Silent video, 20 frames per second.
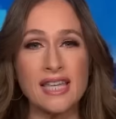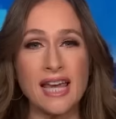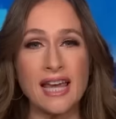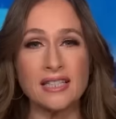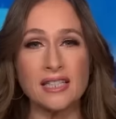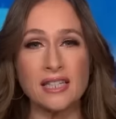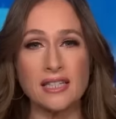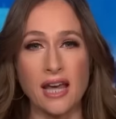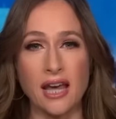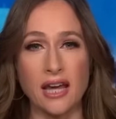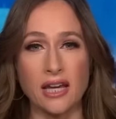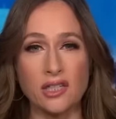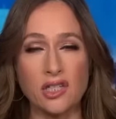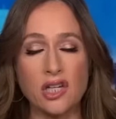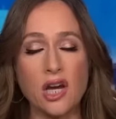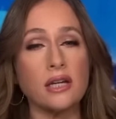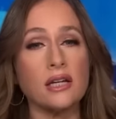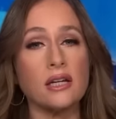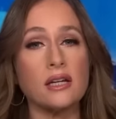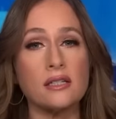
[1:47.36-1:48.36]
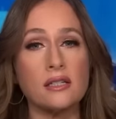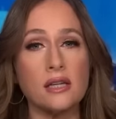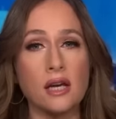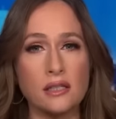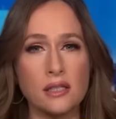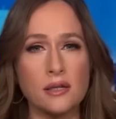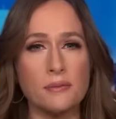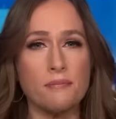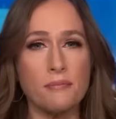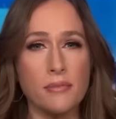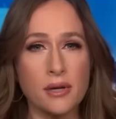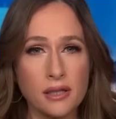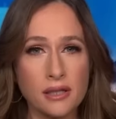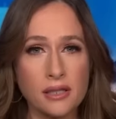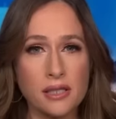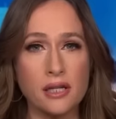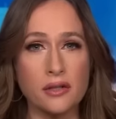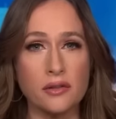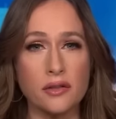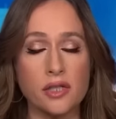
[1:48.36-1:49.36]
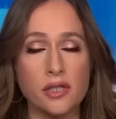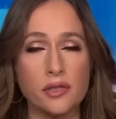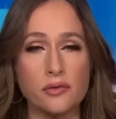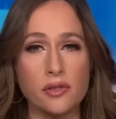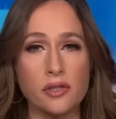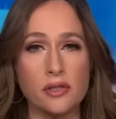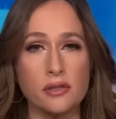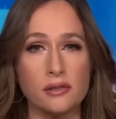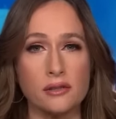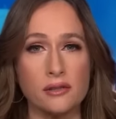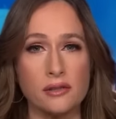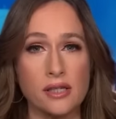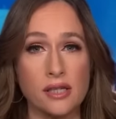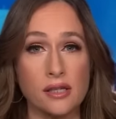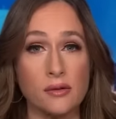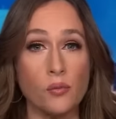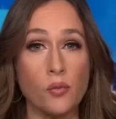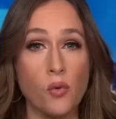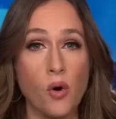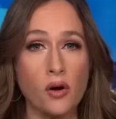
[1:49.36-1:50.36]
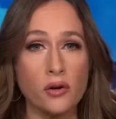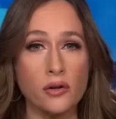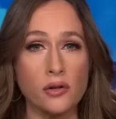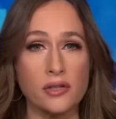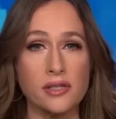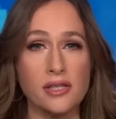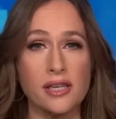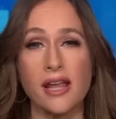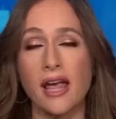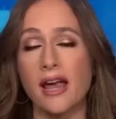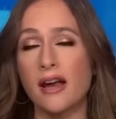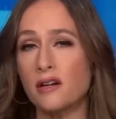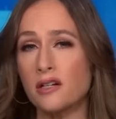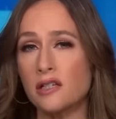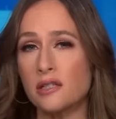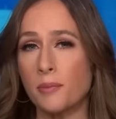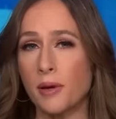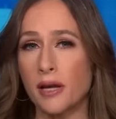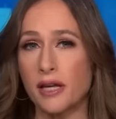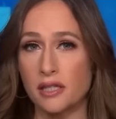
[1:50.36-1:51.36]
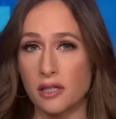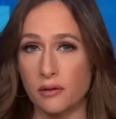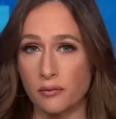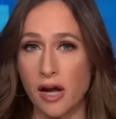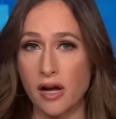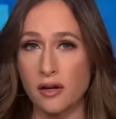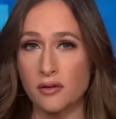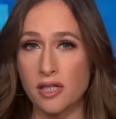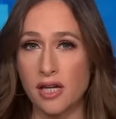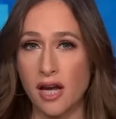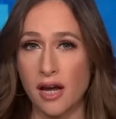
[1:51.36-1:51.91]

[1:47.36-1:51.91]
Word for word: day today, China conducted military drills in waters and airspace around